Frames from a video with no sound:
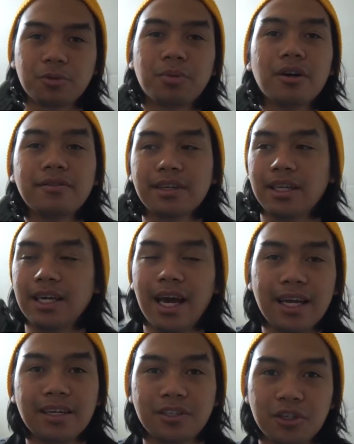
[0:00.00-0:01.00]
perfectly,
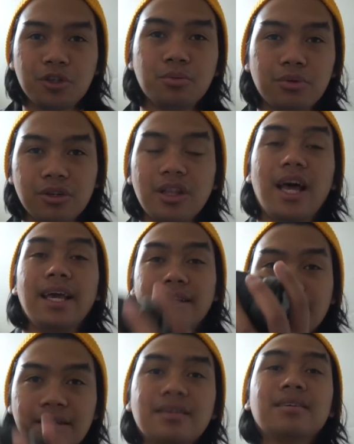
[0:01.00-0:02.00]
and it's super
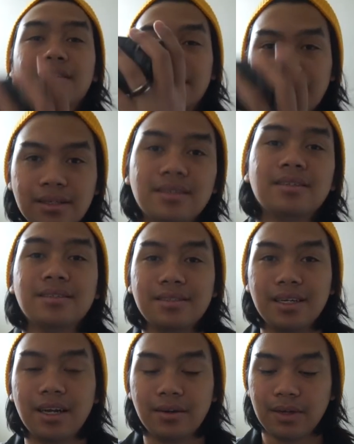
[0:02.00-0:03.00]
light,
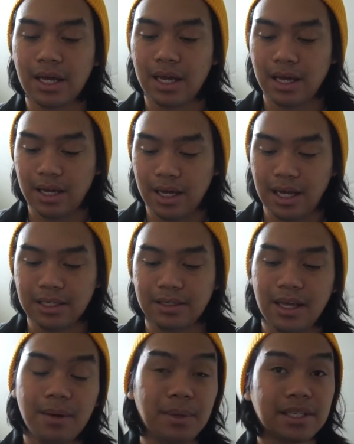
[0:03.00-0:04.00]
you know? So
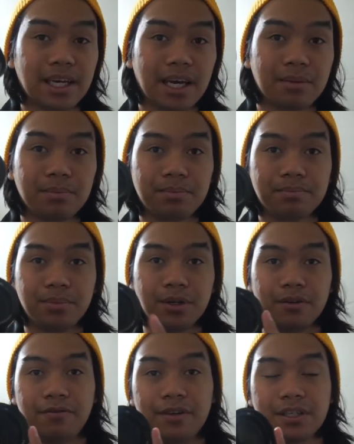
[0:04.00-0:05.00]
that means I can
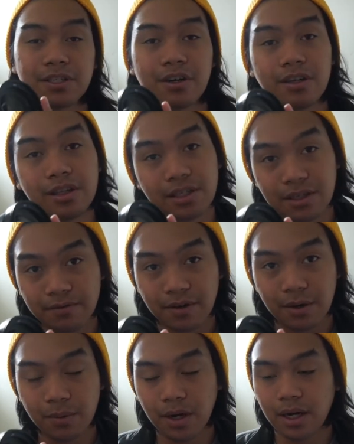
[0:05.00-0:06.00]
put a filter on this if
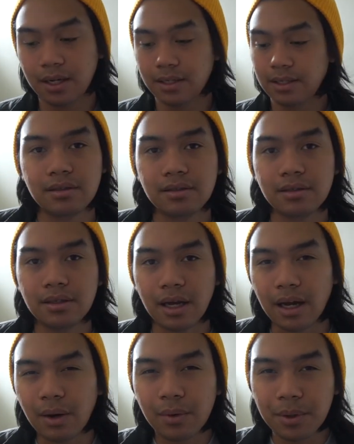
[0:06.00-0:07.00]
I want.
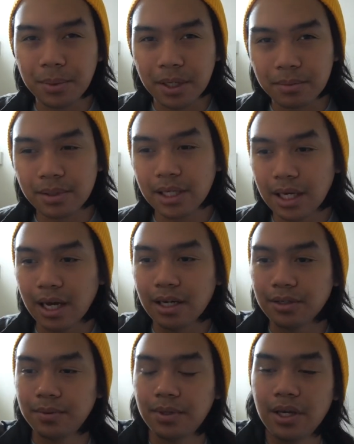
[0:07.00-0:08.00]
I wanna be completely
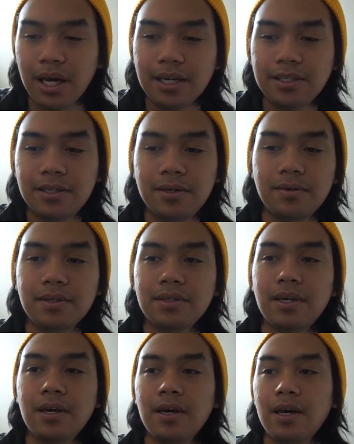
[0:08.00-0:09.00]
honest with you guys too,
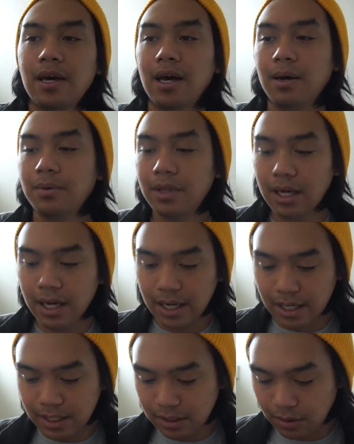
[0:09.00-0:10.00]
is one thing I
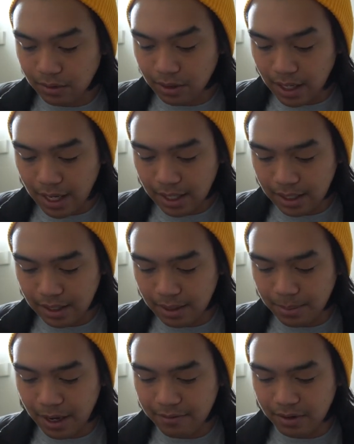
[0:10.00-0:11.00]
kinda don't like, and
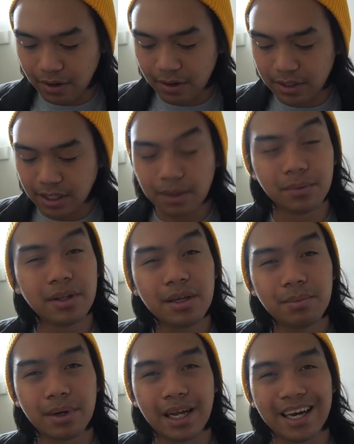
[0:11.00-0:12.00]
I'm having a hard time with
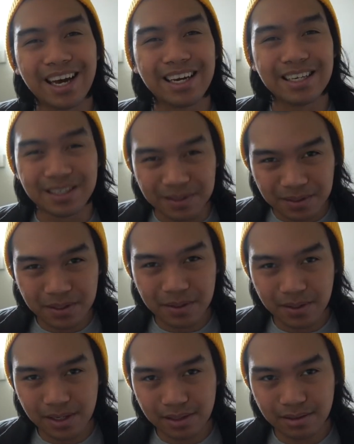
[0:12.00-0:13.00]
it, but I got used
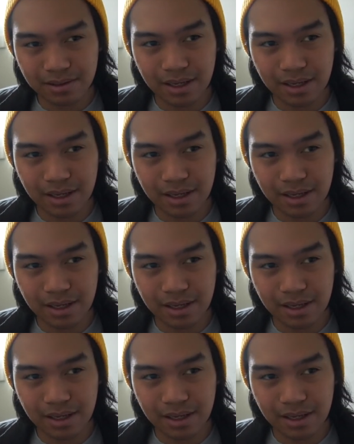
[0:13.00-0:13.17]
to it,